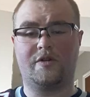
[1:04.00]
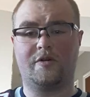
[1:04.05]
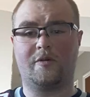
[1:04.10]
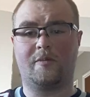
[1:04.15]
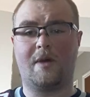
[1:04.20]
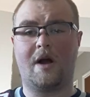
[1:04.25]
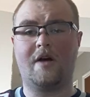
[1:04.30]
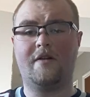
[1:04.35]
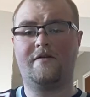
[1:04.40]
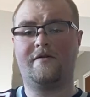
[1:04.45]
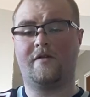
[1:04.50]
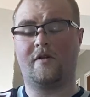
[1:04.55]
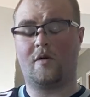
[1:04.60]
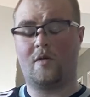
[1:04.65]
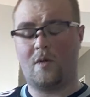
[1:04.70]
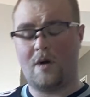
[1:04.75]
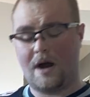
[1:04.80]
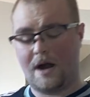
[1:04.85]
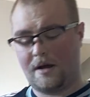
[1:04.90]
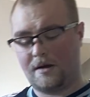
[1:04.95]
it in their mouth for
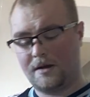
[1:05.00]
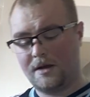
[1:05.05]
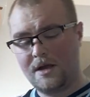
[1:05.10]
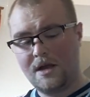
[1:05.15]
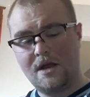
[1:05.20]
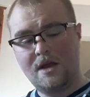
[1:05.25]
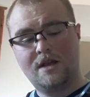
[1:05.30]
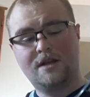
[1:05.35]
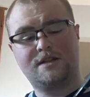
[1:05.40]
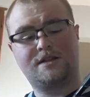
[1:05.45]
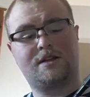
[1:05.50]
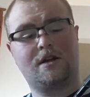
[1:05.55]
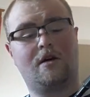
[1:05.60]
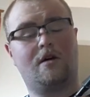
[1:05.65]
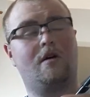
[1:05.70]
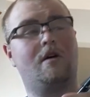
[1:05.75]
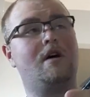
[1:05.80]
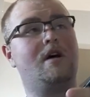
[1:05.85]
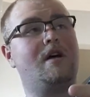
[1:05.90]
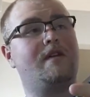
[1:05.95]
a while.
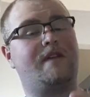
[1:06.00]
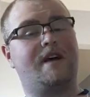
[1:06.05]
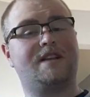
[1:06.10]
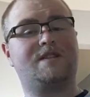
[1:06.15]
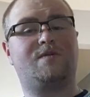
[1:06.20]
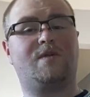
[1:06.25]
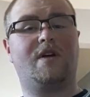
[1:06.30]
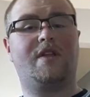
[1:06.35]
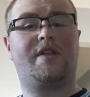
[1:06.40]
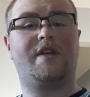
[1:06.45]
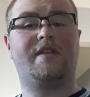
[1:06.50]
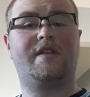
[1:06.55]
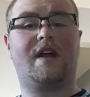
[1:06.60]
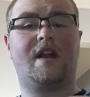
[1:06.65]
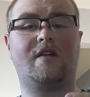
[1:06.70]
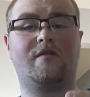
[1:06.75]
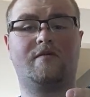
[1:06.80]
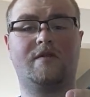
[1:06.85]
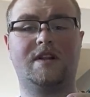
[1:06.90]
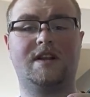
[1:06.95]
So that's one thing
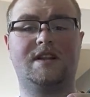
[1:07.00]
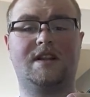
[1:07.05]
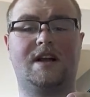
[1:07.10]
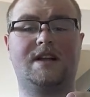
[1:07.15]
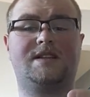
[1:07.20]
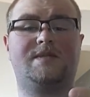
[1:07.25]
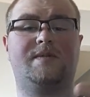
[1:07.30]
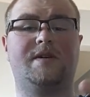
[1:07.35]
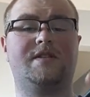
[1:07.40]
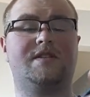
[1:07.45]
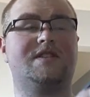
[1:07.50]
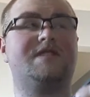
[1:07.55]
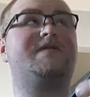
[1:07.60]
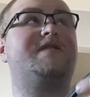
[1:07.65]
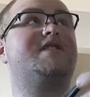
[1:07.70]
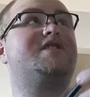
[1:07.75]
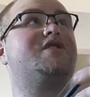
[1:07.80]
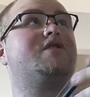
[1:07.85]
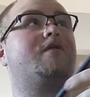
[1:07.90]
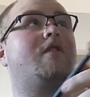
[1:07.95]
that I really liked about this
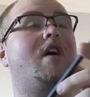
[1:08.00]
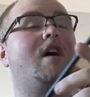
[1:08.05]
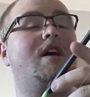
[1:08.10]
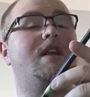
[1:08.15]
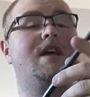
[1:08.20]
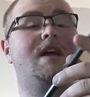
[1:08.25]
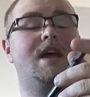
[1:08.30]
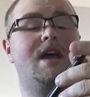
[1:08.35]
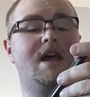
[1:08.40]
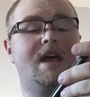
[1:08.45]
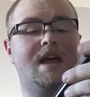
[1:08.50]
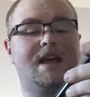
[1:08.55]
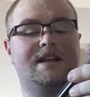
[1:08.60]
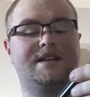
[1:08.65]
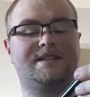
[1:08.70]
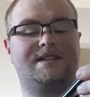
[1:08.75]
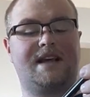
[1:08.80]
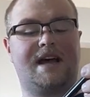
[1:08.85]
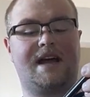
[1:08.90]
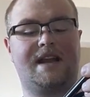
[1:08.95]
fishing rod,
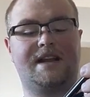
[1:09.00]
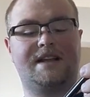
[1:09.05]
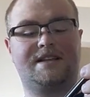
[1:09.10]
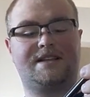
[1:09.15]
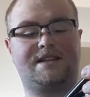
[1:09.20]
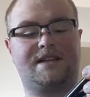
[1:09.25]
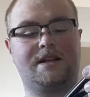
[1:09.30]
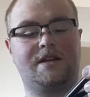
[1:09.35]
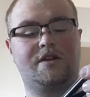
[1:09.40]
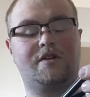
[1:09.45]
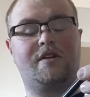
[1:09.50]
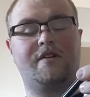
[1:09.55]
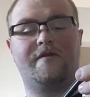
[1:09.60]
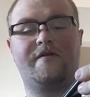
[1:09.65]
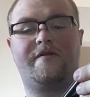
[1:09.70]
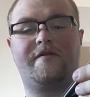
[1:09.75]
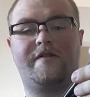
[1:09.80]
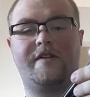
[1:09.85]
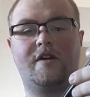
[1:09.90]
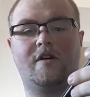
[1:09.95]
is that you
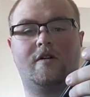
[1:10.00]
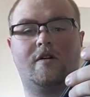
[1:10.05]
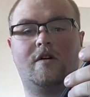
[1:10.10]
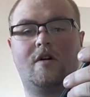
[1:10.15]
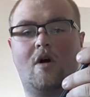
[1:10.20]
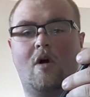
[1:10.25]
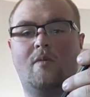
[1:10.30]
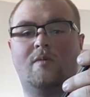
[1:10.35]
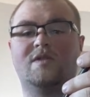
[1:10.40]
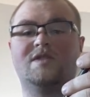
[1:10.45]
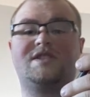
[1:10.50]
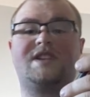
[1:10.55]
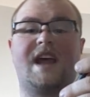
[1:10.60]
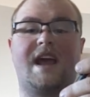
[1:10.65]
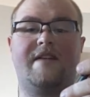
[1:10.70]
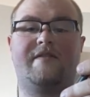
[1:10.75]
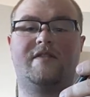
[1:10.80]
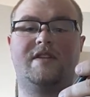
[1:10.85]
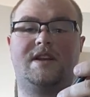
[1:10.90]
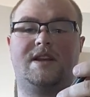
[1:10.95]
can feel almost
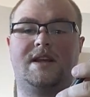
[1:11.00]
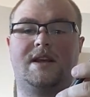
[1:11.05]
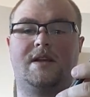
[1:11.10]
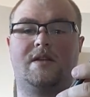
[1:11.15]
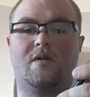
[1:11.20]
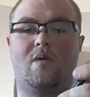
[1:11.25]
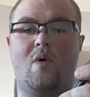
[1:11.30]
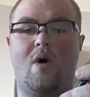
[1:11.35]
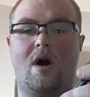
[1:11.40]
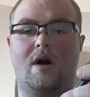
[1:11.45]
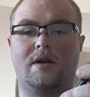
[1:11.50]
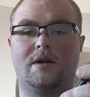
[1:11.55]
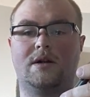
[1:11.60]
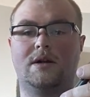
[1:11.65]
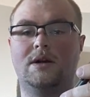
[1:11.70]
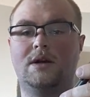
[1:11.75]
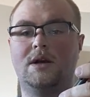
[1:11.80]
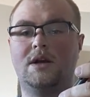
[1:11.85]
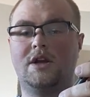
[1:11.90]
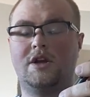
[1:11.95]
everything in the
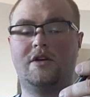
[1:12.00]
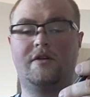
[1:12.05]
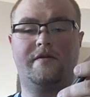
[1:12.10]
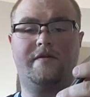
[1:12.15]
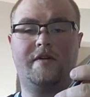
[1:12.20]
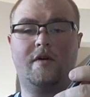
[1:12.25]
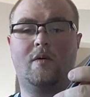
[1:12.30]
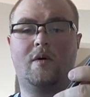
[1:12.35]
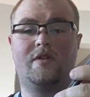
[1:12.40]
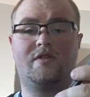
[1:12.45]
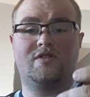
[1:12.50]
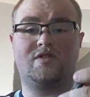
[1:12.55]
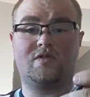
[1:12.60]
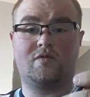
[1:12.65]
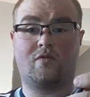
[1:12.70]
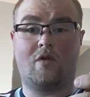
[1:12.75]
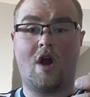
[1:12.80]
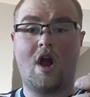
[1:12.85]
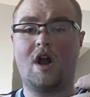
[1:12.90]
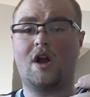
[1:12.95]
water. You can feel whether it's
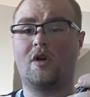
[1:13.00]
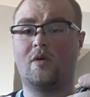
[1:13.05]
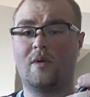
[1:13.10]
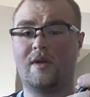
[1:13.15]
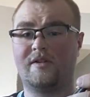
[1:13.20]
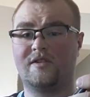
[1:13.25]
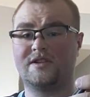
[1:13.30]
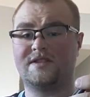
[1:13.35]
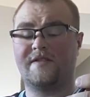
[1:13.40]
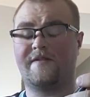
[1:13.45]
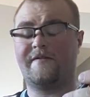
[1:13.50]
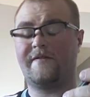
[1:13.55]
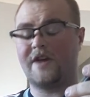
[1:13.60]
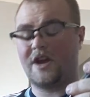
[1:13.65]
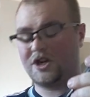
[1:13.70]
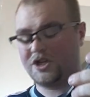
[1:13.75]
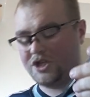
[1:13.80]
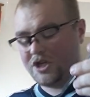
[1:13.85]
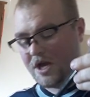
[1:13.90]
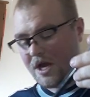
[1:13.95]
a rock or whether it's a
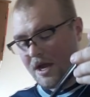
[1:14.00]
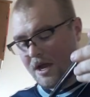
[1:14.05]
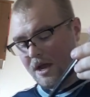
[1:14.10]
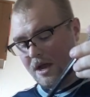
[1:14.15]
fish.